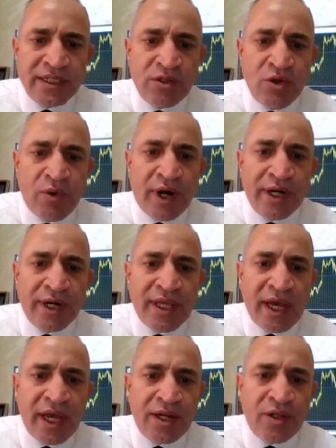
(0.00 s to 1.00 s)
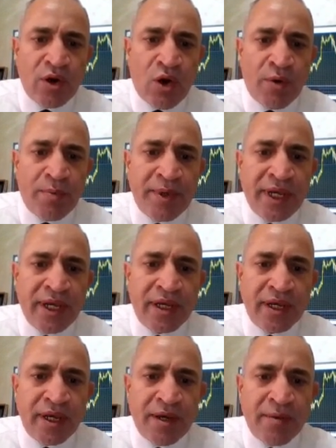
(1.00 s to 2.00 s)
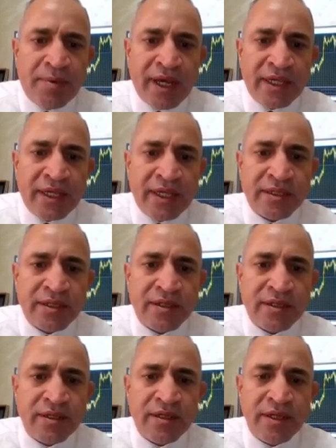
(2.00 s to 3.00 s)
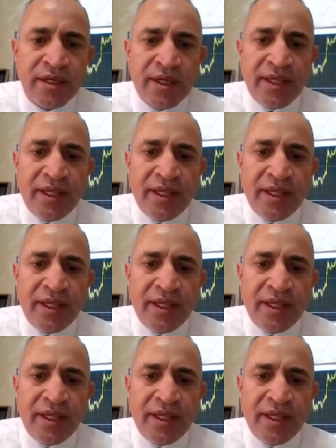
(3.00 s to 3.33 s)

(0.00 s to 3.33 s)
is lower than the opening price.